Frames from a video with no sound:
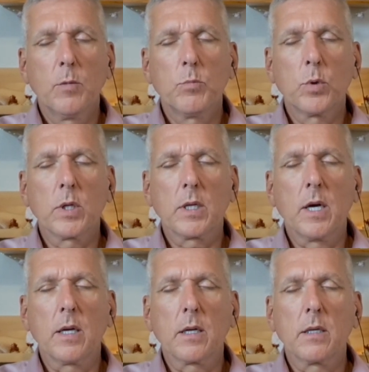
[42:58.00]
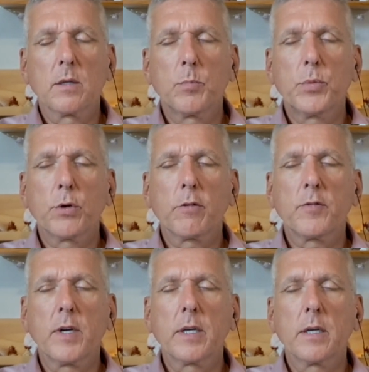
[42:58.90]
Muladhara,
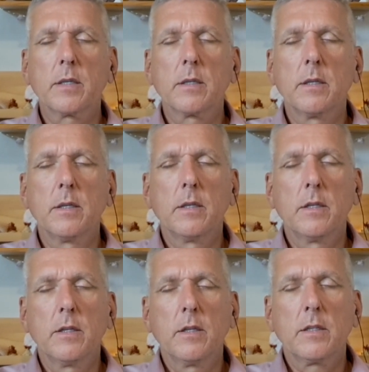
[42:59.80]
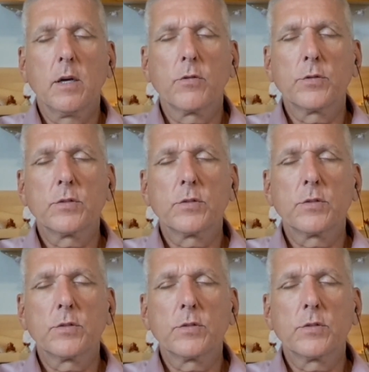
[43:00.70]
purifying it, down through